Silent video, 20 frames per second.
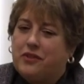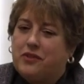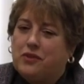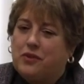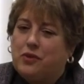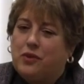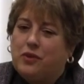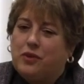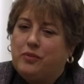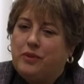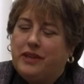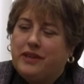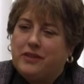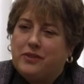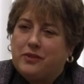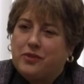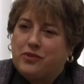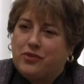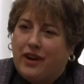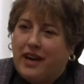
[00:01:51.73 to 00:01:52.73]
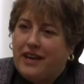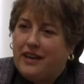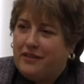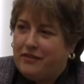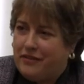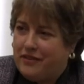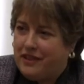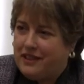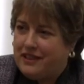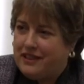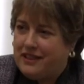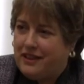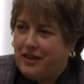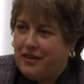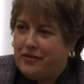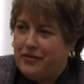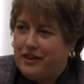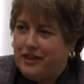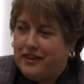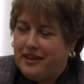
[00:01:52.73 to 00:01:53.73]
school because it was right in
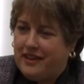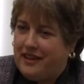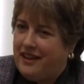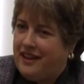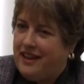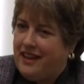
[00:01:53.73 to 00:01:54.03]
Philadelphia,